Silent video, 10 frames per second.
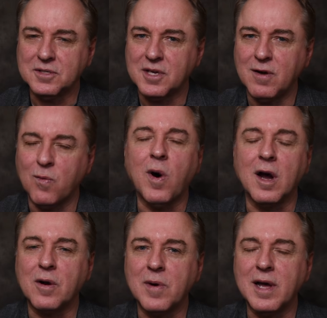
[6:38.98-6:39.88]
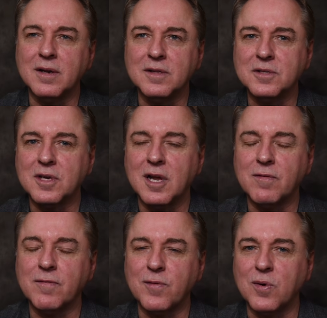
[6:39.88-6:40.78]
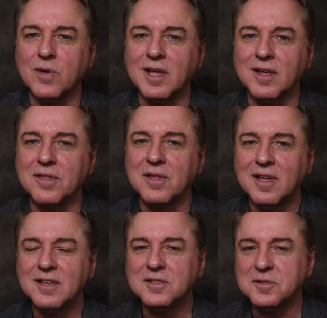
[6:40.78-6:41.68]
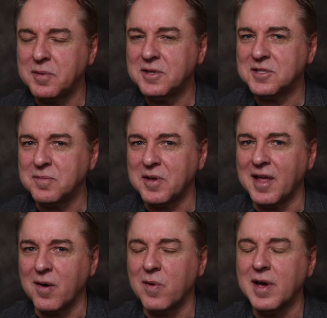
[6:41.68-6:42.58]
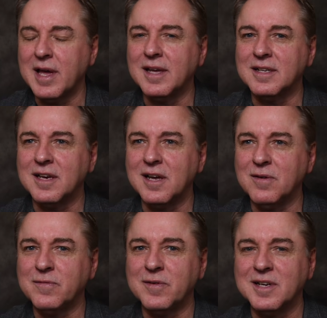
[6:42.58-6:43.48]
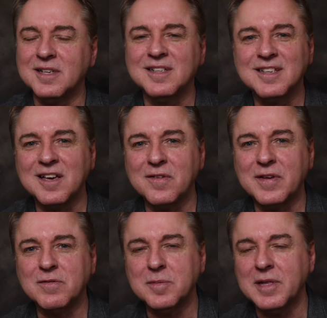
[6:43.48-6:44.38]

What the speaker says: kind of walk around and this kind of a focal length speaks to me that way. It kind of gives me